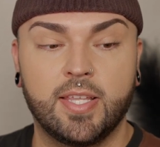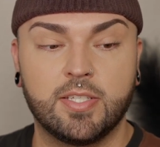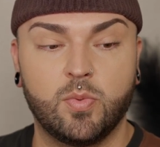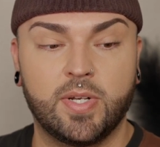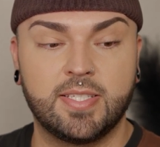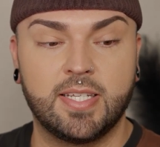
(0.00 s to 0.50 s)
This
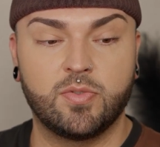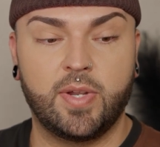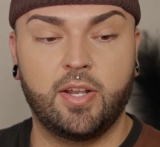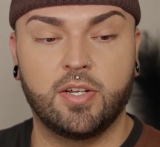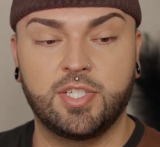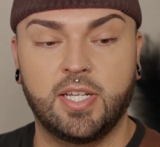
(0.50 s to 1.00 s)
is what it says right
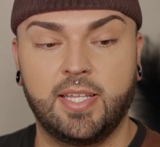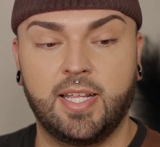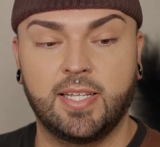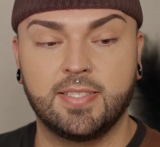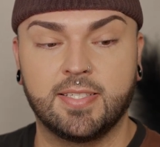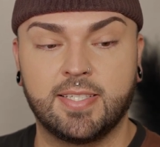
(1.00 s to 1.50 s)
here: gently
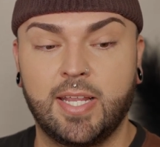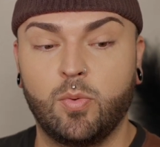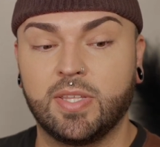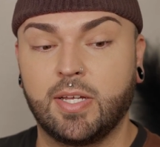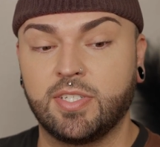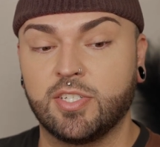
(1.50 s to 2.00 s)
cleanses skin
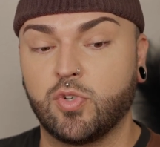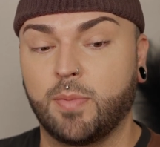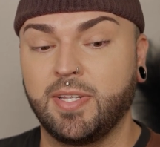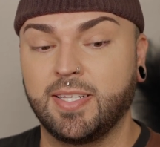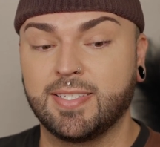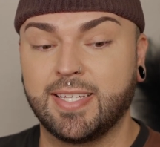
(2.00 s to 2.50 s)
without
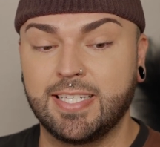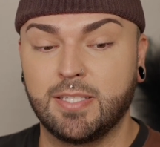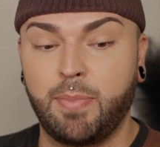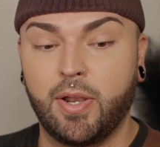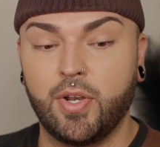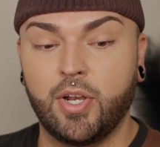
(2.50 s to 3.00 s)
disrupting the skin's
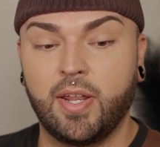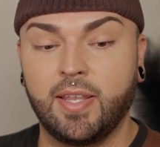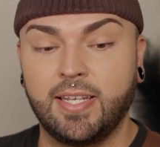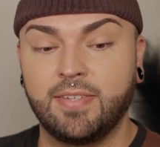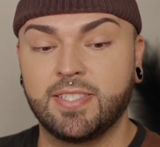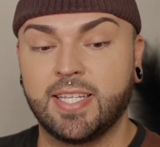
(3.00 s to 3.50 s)
barrier and
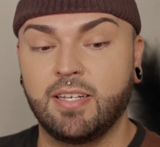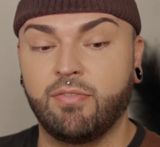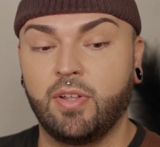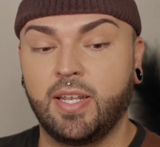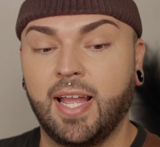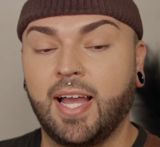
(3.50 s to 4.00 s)
leaves skin
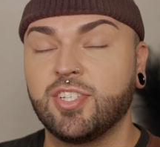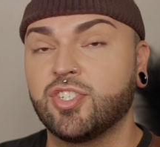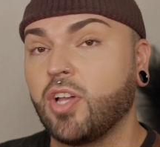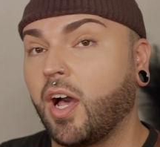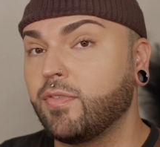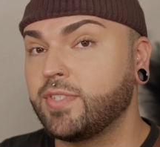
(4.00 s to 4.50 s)
feeling
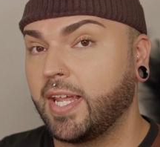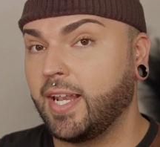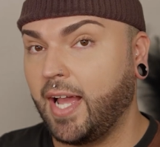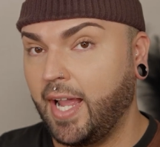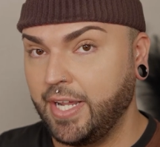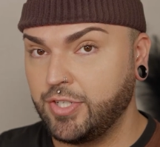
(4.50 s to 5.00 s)
soft and
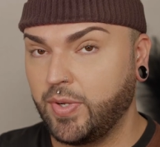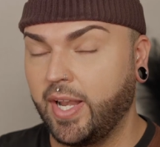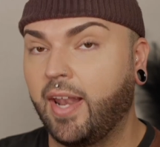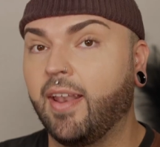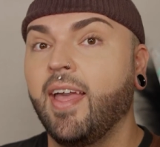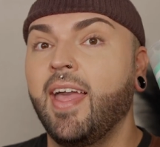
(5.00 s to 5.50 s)

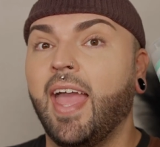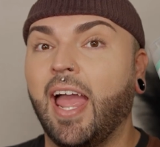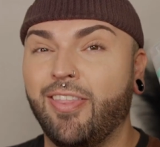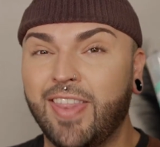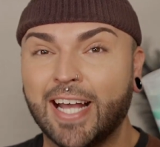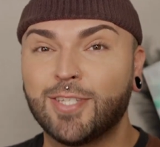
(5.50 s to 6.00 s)
hydrated.
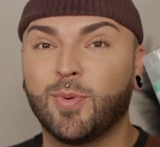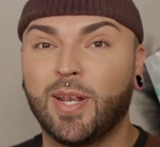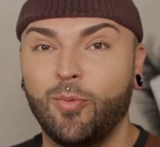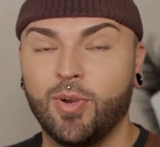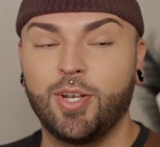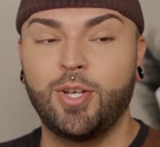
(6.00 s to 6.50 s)
And that's what I
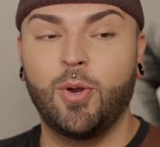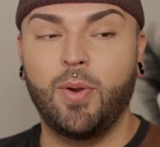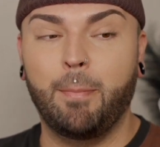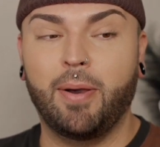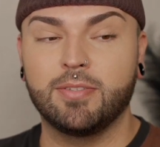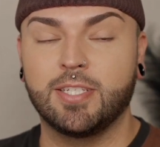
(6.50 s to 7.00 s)
want to know
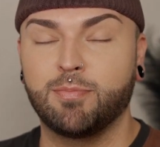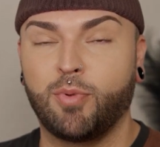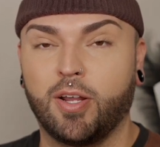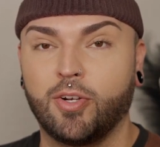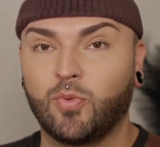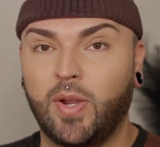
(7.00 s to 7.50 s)
about this
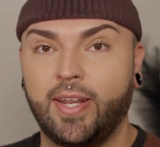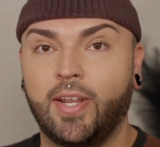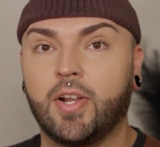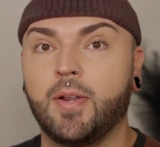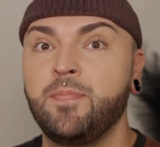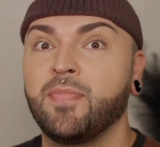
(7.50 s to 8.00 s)
product right
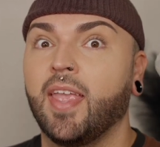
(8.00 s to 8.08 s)
here.